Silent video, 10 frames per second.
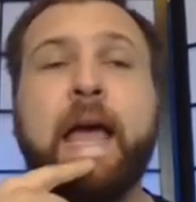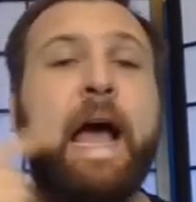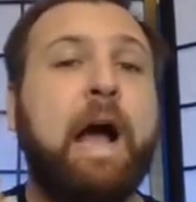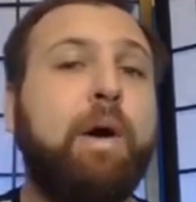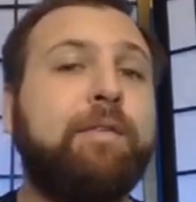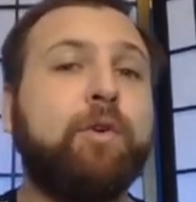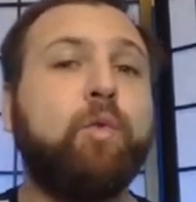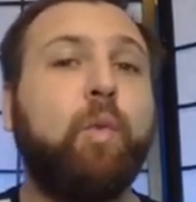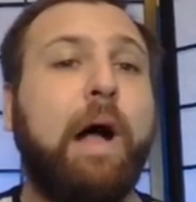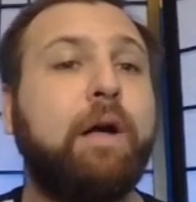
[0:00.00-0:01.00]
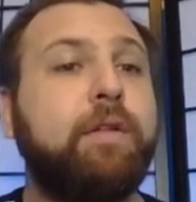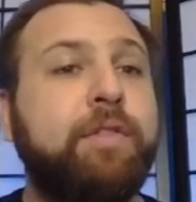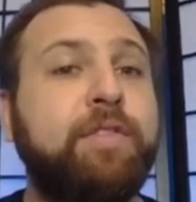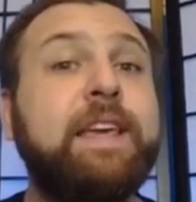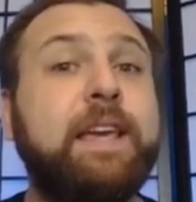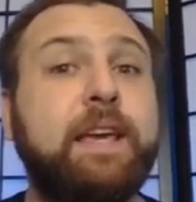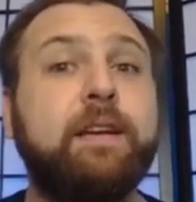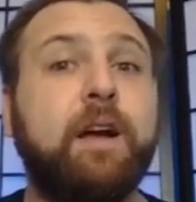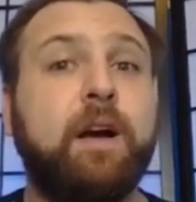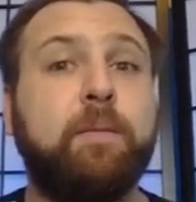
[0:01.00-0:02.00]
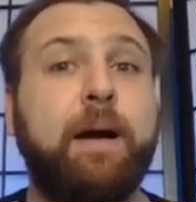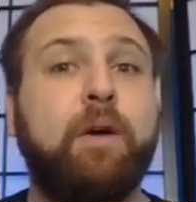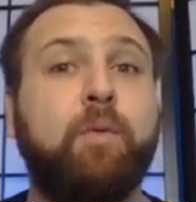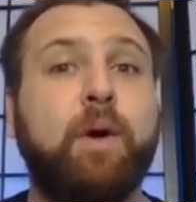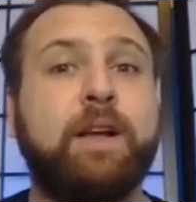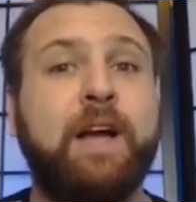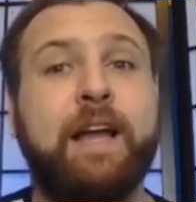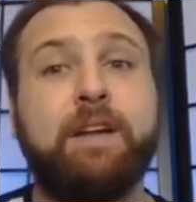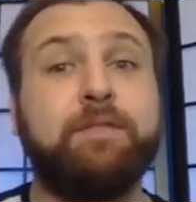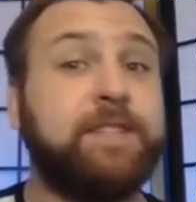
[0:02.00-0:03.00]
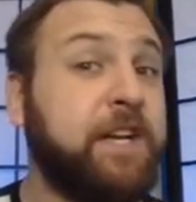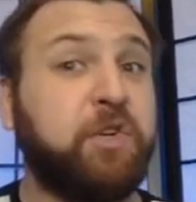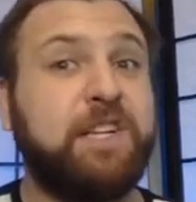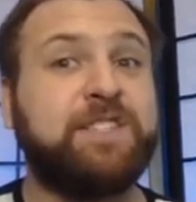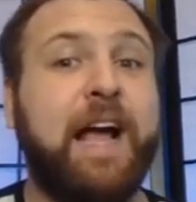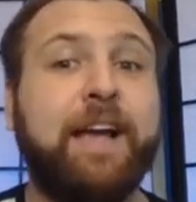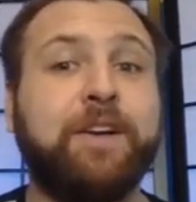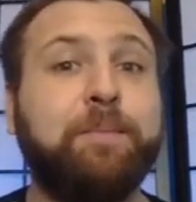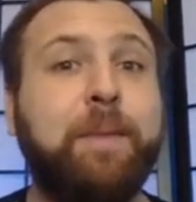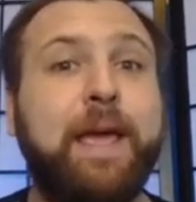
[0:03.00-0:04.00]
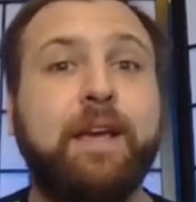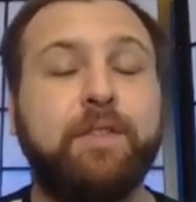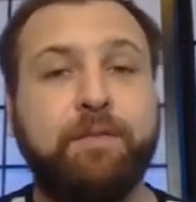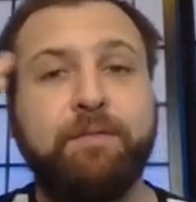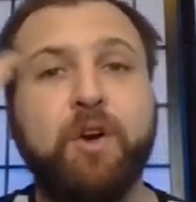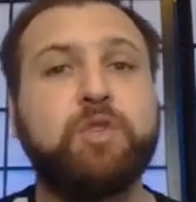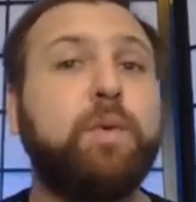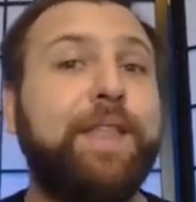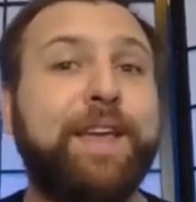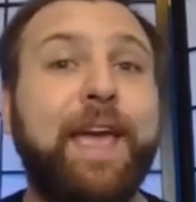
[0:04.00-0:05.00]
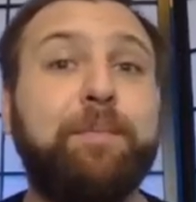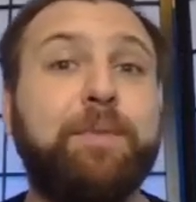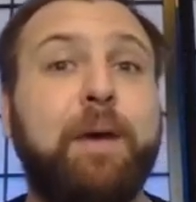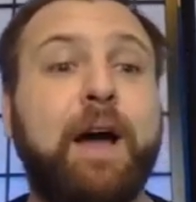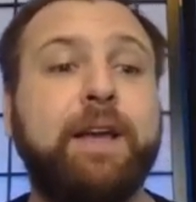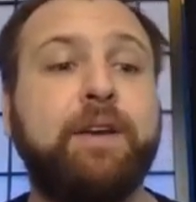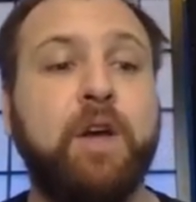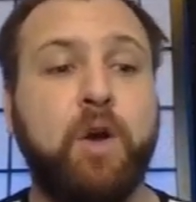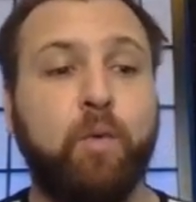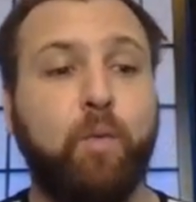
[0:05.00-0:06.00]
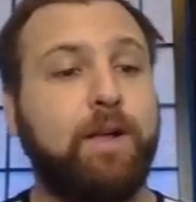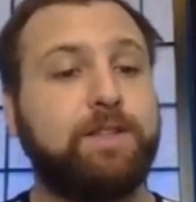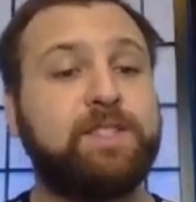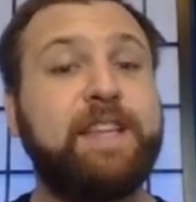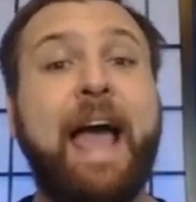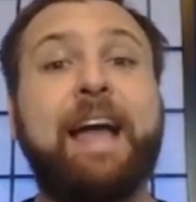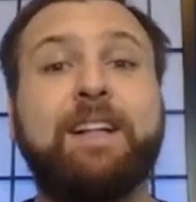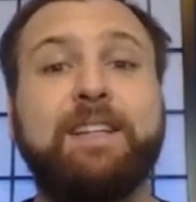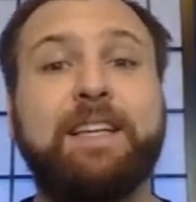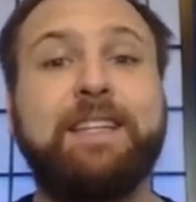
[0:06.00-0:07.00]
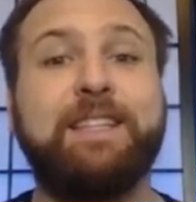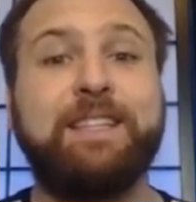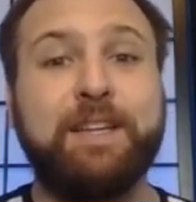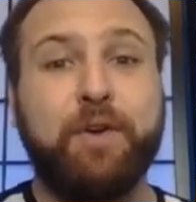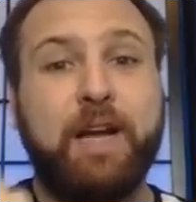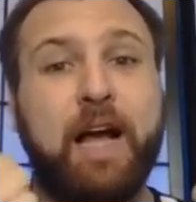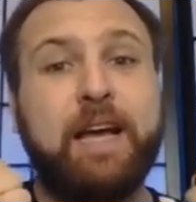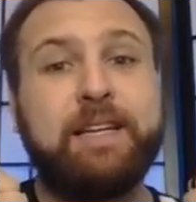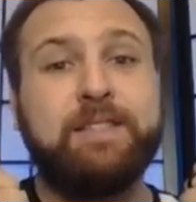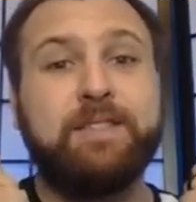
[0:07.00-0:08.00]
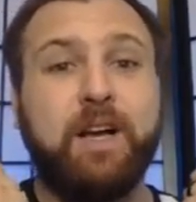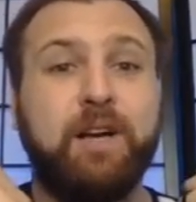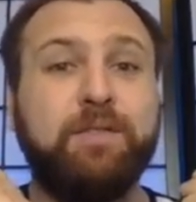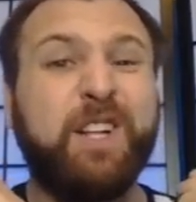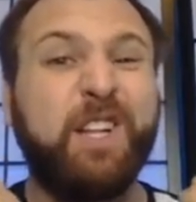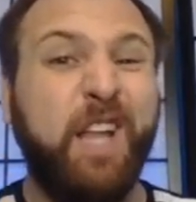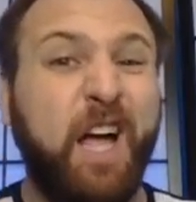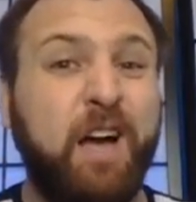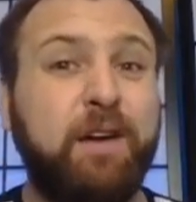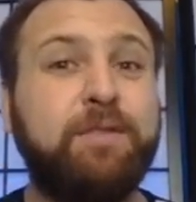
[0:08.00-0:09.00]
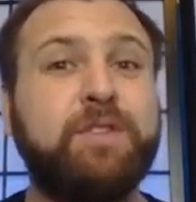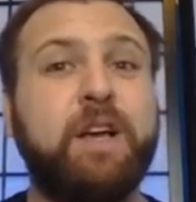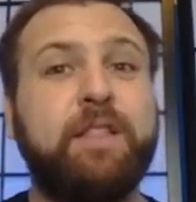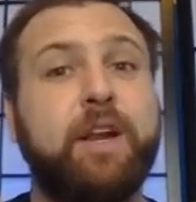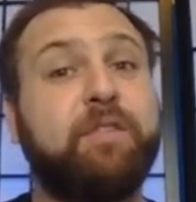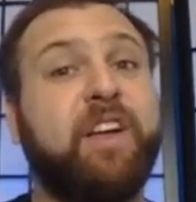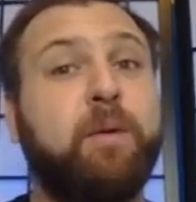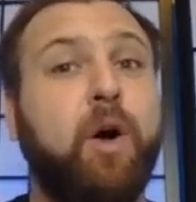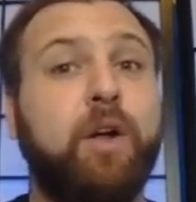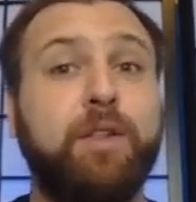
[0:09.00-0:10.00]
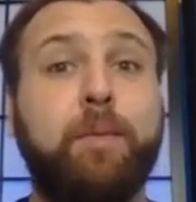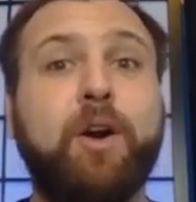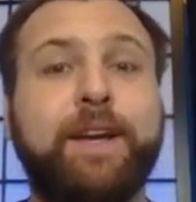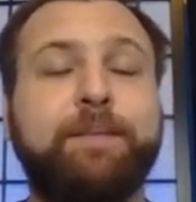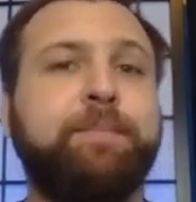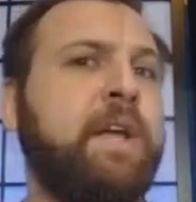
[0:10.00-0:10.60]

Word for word: However, while thinking about what kind of tier list I could make, the first one that came to mind was tackling the different kinds of gloves that are available on the market.